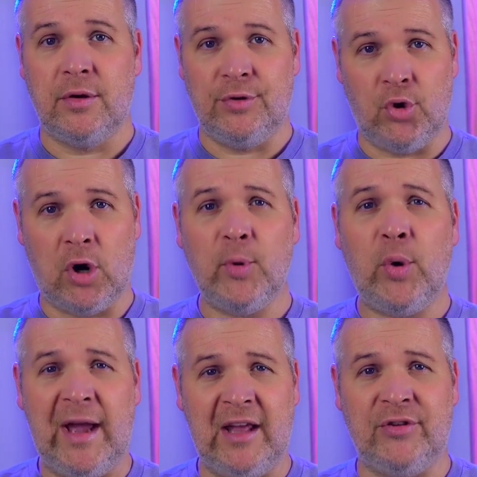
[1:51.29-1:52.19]
normal
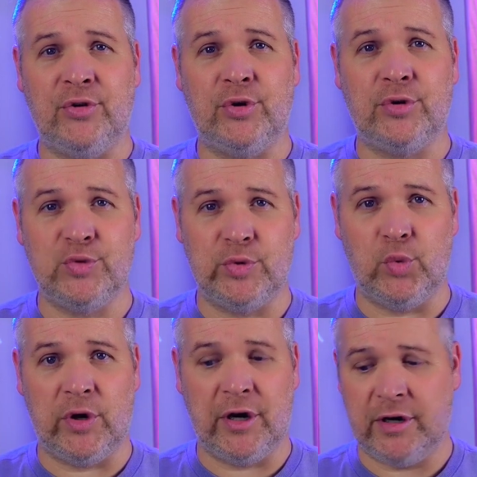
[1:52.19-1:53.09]
hand tools would
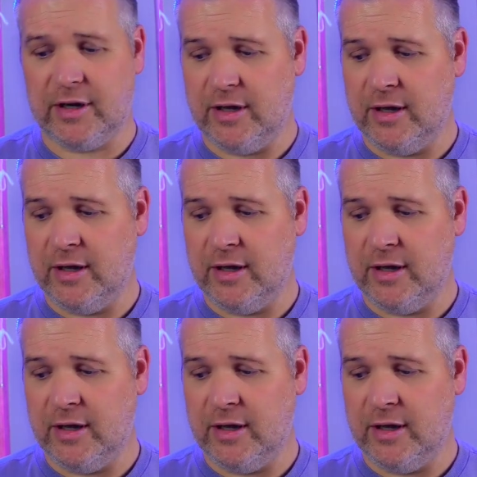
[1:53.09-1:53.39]
work.